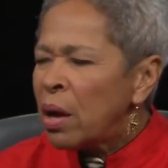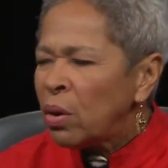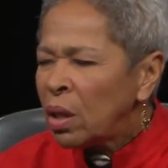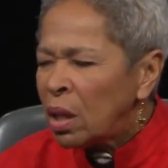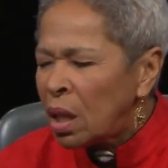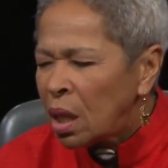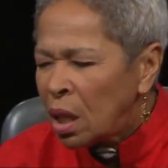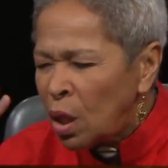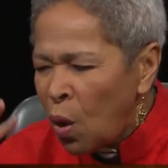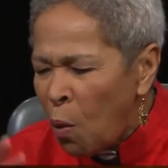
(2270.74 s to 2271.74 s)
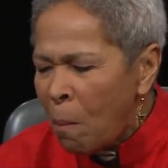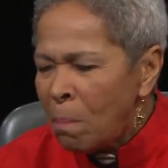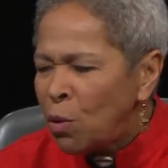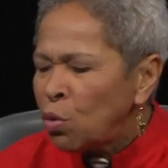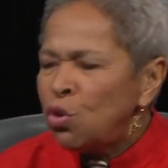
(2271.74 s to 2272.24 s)
it, no,
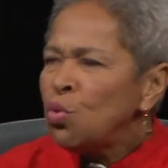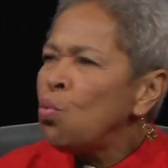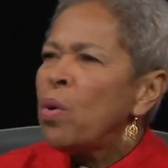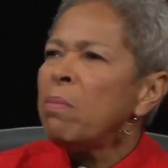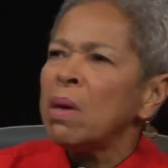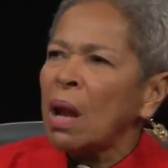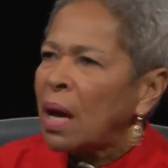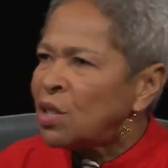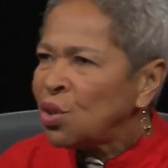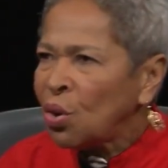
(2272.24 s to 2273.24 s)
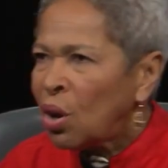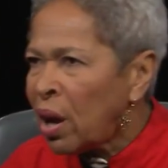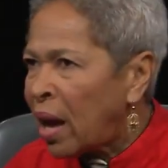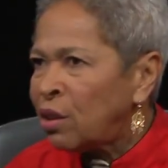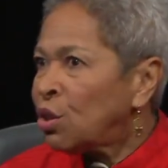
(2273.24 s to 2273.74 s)
no two women I saw
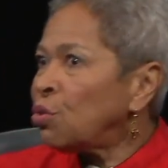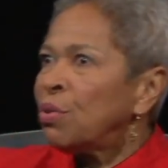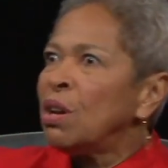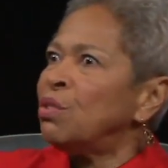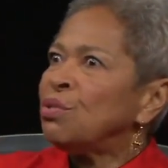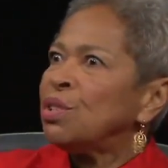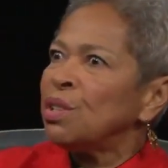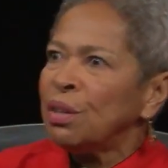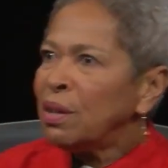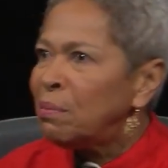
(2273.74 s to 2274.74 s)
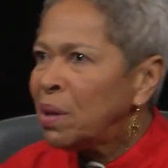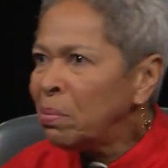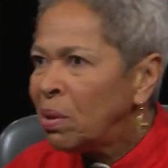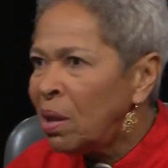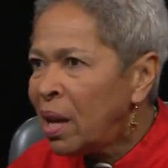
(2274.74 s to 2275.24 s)
out of the three hundred zillion people